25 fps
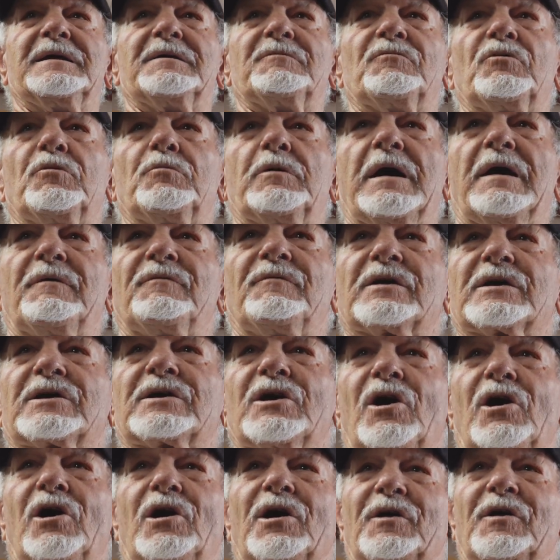We'll have the
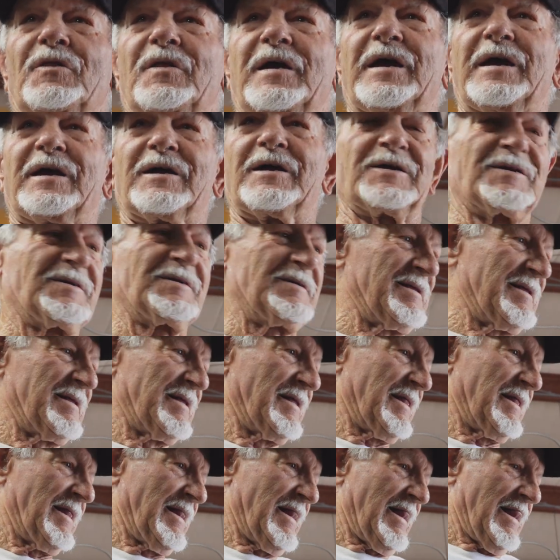car there.
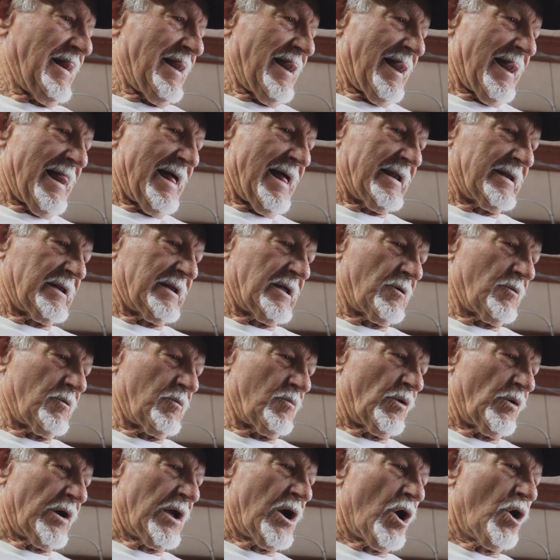And uh,
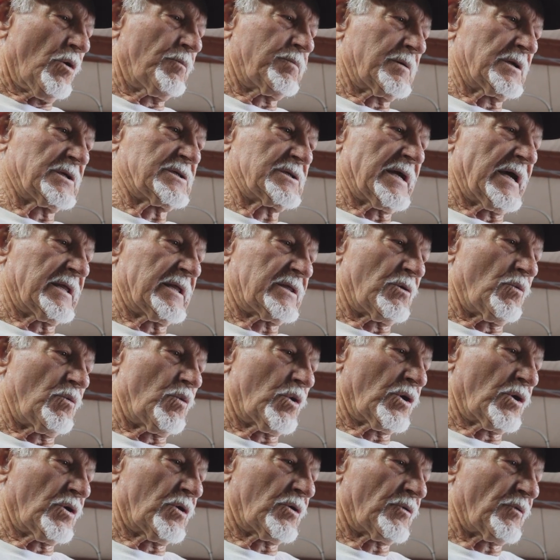we hope to set the
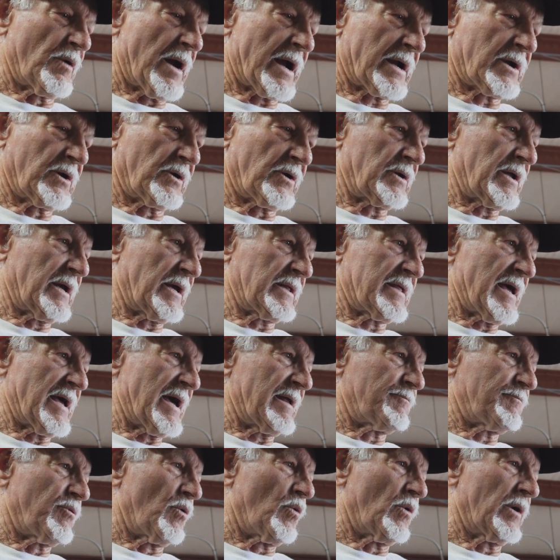world record at
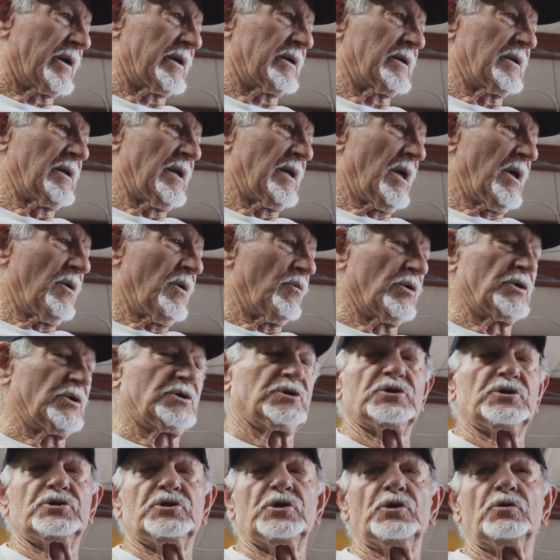that point,
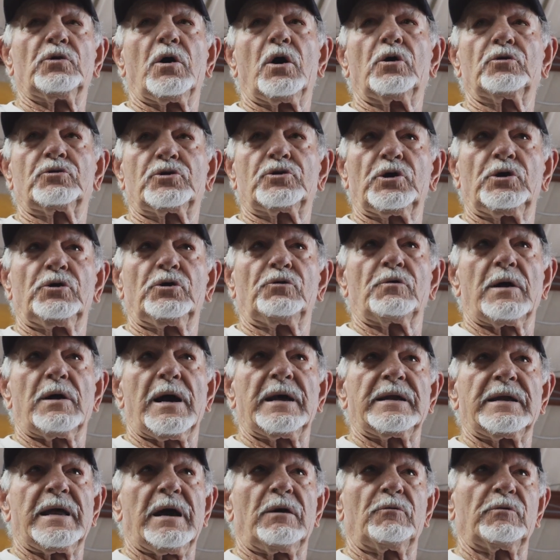which is two oh two
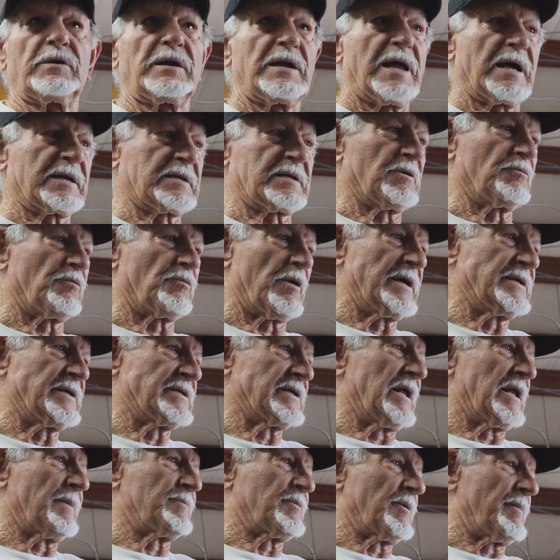right now. We'd like to raise
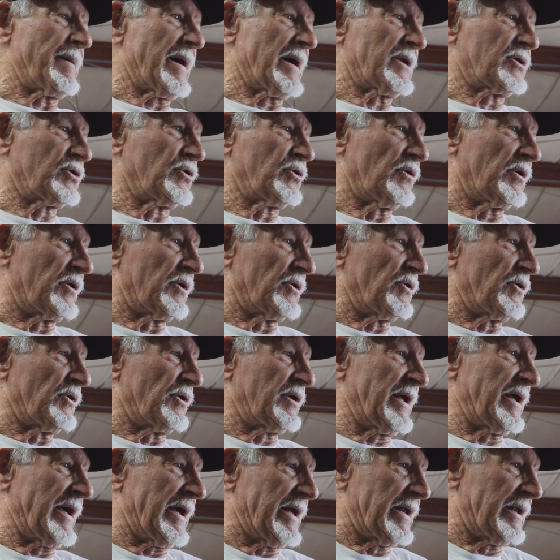it up to about two hundred
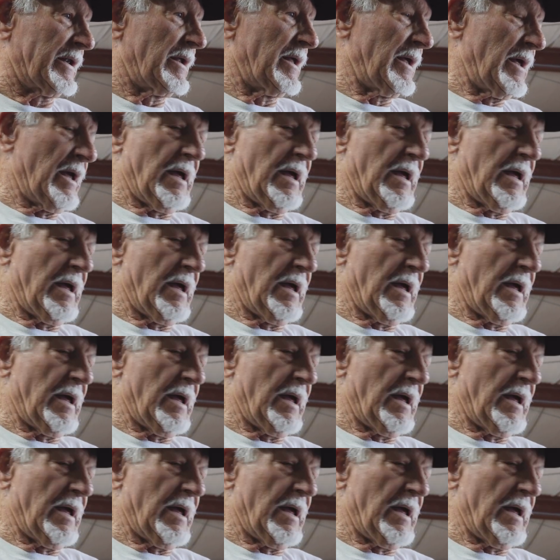ten.